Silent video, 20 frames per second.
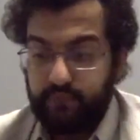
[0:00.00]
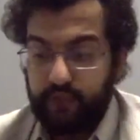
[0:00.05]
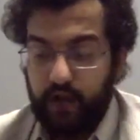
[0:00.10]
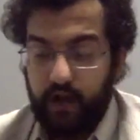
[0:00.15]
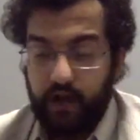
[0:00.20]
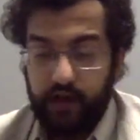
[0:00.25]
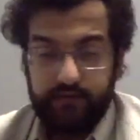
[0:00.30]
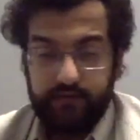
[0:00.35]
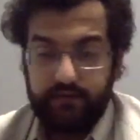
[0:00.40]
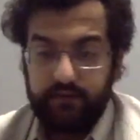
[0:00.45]

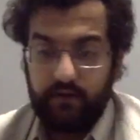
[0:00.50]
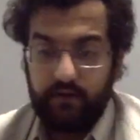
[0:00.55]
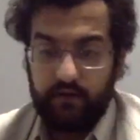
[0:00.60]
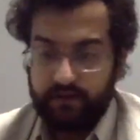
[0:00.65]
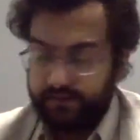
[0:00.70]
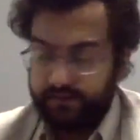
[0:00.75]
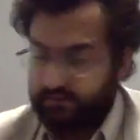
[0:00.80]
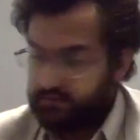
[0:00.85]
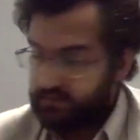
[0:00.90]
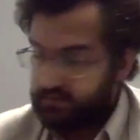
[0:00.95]

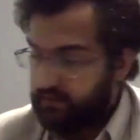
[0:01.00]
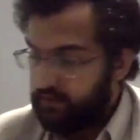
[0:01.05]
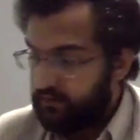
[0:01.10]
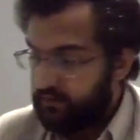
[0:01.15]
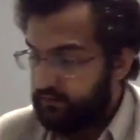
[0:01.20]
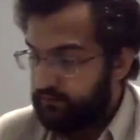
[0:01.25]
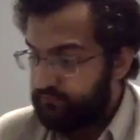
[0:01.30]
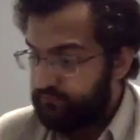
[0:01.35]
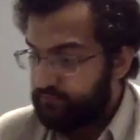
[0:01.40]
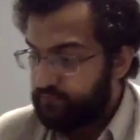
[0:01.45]
ITRs.
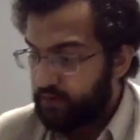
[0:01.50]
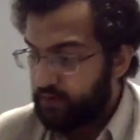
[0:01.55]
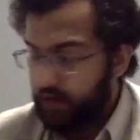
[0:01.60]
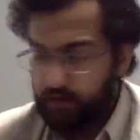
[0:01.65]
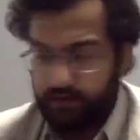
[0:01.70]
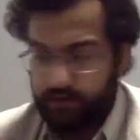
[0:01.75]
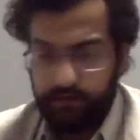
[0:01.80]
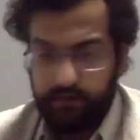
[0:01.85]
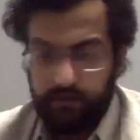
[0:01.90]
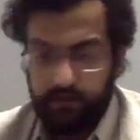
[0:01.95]

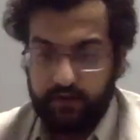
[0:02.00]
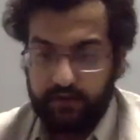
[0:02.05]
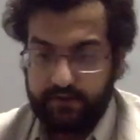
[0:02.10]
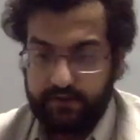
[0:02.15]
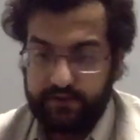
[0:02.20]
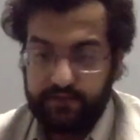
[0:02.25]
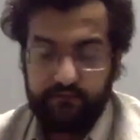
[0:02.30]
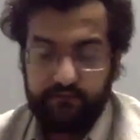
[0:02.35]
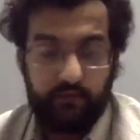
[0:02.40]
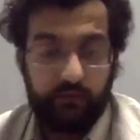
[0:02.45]
ITR is
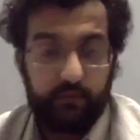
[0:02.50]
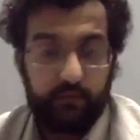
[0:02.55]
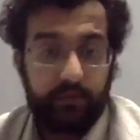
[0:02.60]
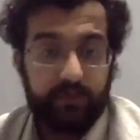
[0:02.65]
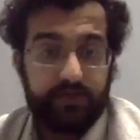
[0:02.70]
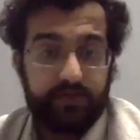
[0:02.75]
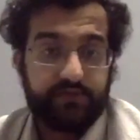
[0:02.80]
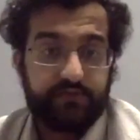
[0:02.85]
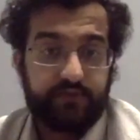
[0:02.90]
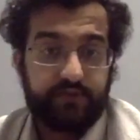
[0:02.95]

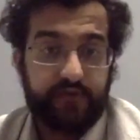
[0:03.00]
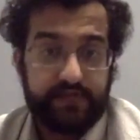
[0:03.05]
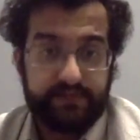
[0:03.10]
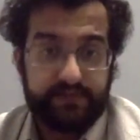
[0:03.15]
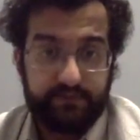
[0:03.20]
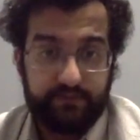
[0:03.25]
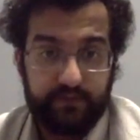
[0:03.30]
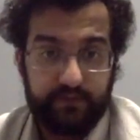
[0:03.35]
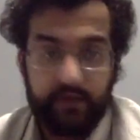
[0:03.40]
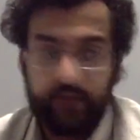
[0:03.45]
information
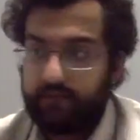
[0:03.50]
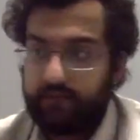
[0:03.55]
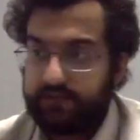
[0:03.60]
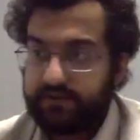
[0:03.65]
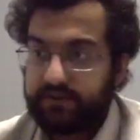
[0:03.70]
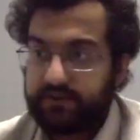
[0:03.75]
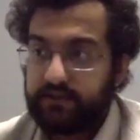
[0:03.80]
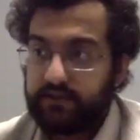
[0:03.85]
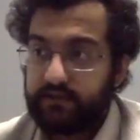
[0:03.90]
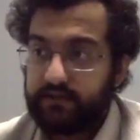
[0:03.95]
transfer rate.
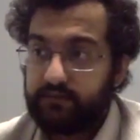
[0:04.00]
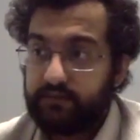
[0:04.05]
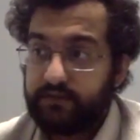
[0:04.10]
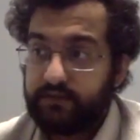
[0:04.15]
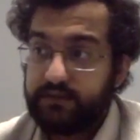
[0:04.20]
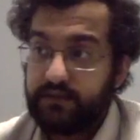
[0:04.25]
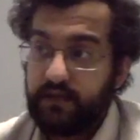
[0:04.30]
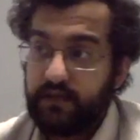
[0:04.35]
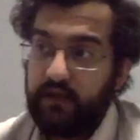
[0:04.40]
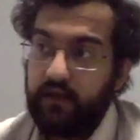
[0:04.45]
Basically, it means
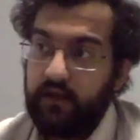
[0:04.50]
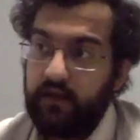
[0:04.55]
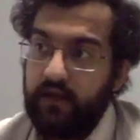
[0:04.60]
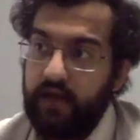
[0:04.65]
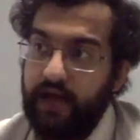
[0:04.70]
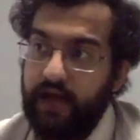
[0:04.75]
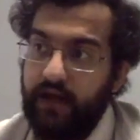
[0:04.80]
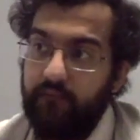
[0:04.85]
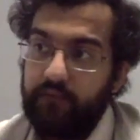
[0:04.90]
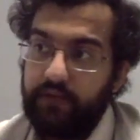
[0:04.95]

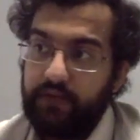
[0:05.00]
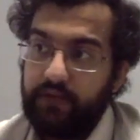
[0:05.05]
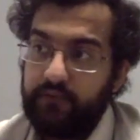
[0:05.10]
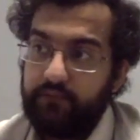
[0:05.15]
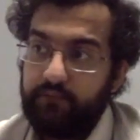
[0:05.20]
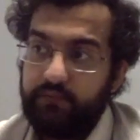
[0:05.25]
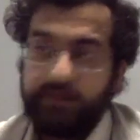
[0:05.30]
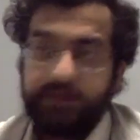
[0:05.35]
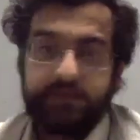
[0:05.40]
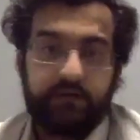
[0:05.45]
how many
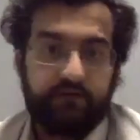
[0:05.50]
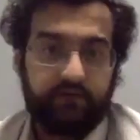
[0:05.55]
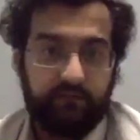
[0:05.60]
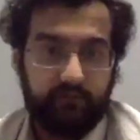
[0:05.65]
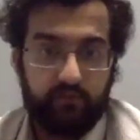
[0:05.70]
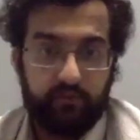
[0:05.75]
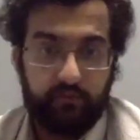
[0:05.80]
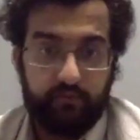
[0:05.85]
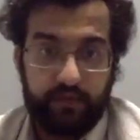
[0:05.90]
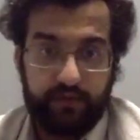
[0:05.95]
bits of
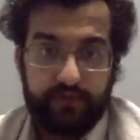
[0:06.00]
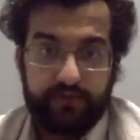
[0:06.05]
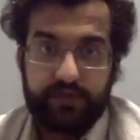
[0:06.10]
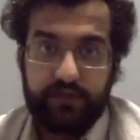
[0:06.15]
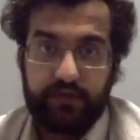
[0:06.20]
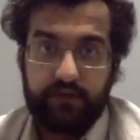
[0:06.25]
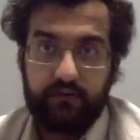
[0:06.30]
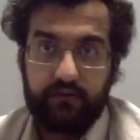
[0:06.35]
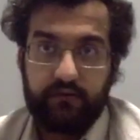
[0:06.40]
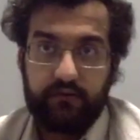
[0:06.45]

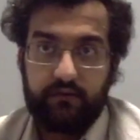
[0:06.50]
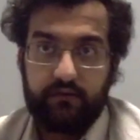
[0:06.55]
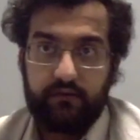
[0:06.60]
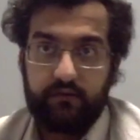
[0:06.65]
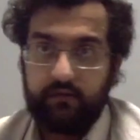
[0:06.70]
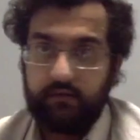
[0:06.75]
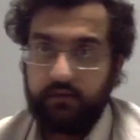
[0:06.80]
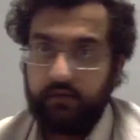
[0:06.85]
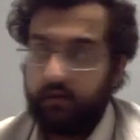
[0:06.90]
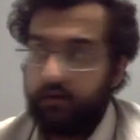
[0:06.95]
information
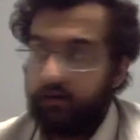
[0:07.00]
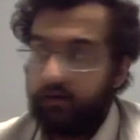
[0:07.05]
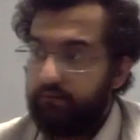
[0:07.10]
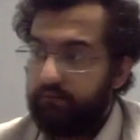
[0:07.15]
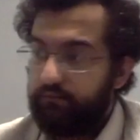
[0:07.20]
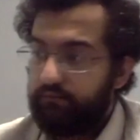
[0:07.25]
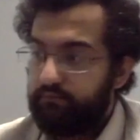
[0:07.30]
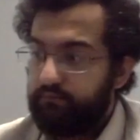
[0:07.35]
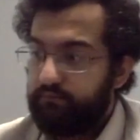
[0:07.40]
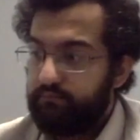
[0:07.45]

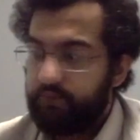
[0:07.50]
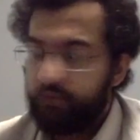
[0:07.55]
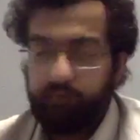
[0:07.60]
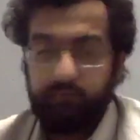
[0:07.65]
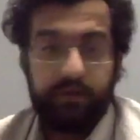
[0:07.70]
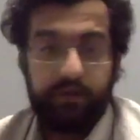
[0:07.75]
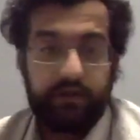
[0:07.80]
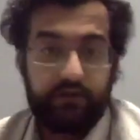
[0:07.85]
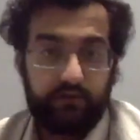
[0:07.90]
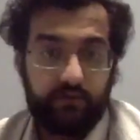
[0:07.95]
per
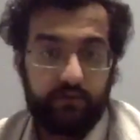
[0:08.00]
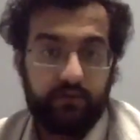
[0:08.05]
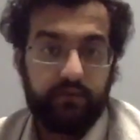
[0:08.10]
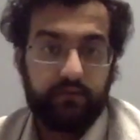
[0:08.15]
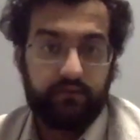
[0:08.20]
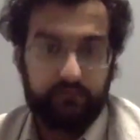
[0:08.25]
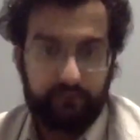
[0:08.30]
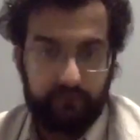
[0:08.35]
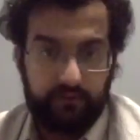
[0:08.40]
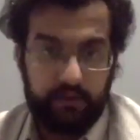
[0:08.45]
minute you
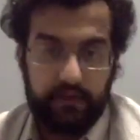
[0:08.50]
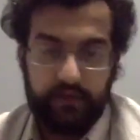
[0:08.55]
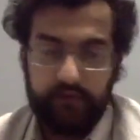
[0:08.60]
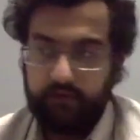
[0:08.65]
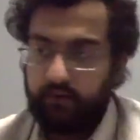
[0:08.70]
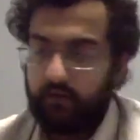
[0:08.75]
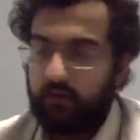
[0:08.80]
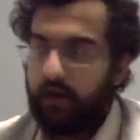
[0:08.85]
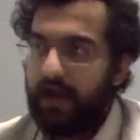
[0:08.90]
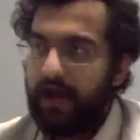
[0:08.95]
could
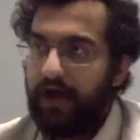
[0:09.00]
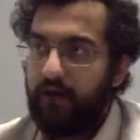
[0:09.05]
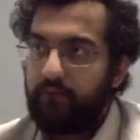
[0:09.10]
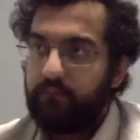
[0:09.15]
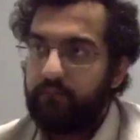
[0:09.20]
deliver, or how